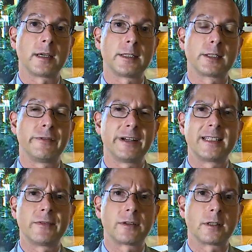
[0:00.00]
And it's a very
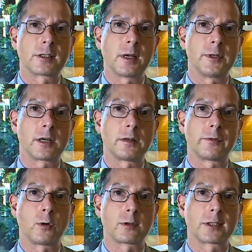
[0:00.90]
difficult subject,
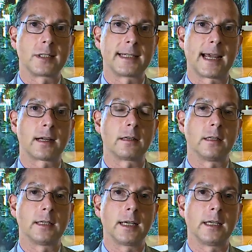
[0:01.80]
of course, to
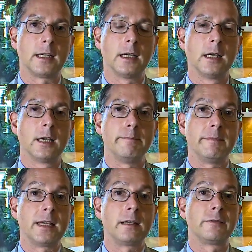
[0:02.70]
tackle in any
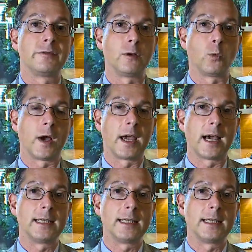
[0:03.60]
meaningful way.